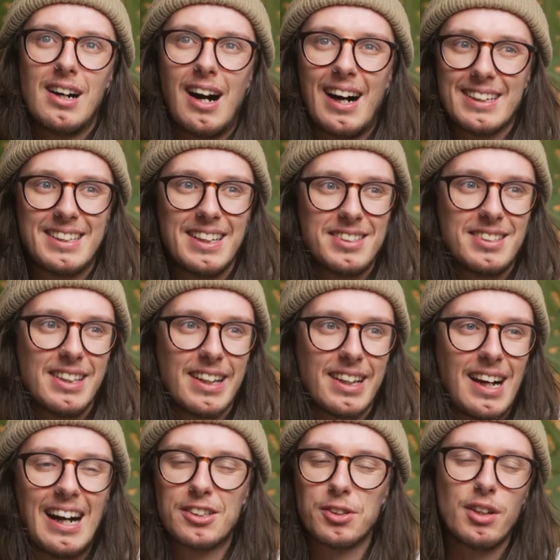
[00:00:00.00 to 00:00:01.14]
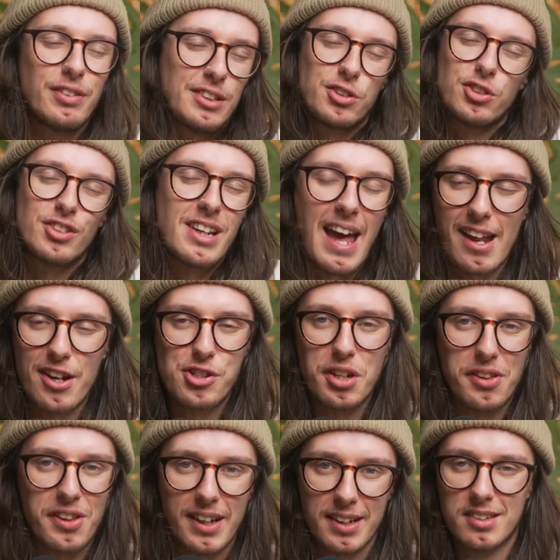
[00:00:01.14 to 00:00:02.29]
artistic. I don't know if that's just an edgy
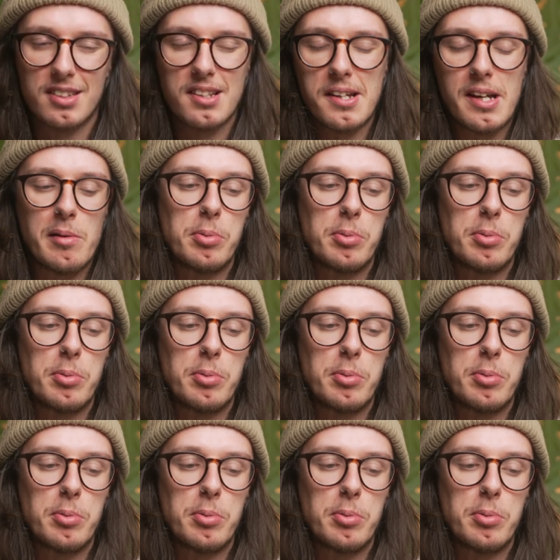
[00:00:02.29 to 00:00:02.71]
thing to say,